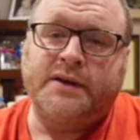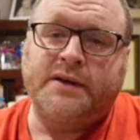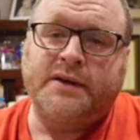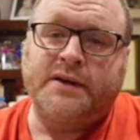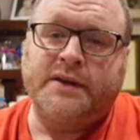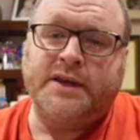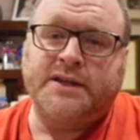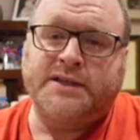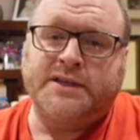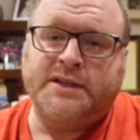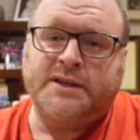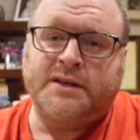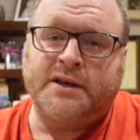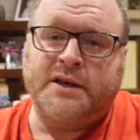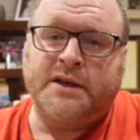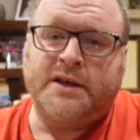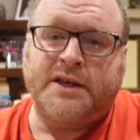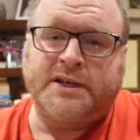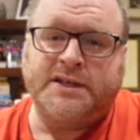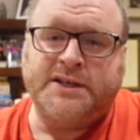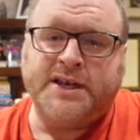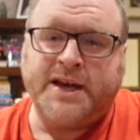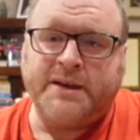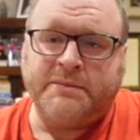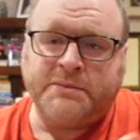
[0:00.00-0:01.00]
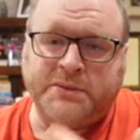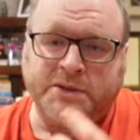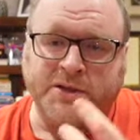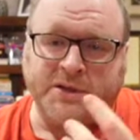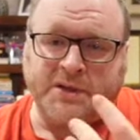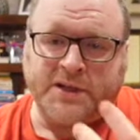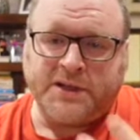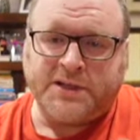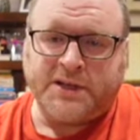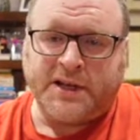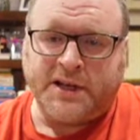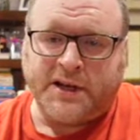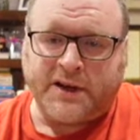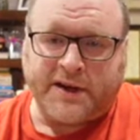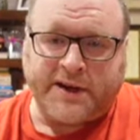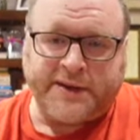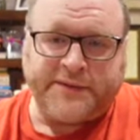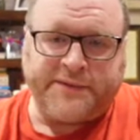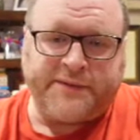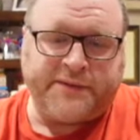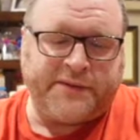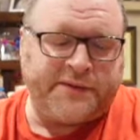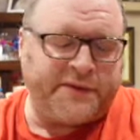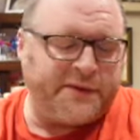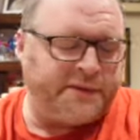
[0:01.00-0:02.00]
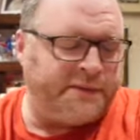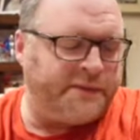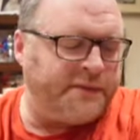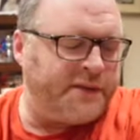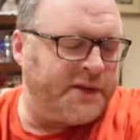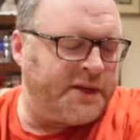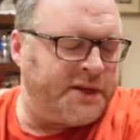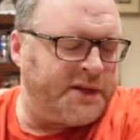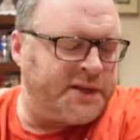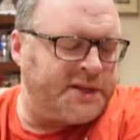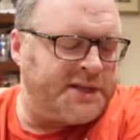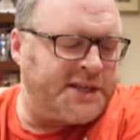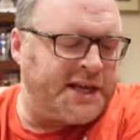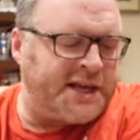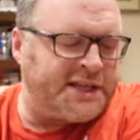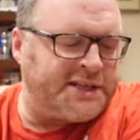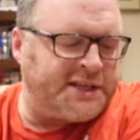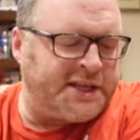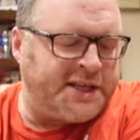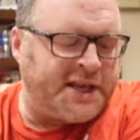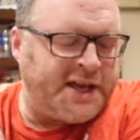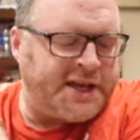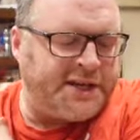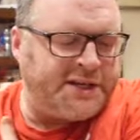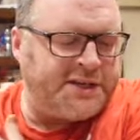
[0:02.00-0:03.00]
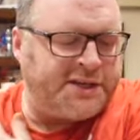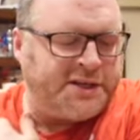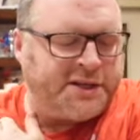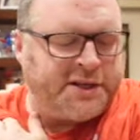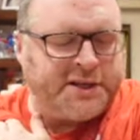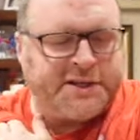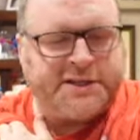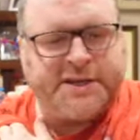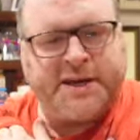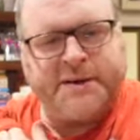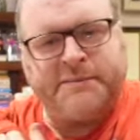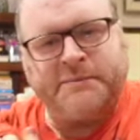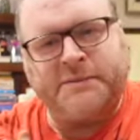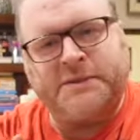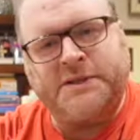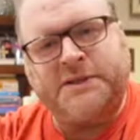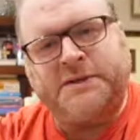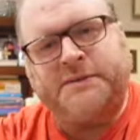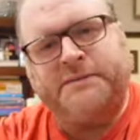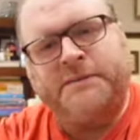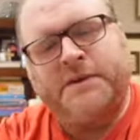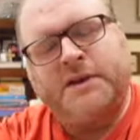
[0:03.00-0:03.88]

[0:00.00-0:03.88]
there's an attempt on his life, an assassination attempt,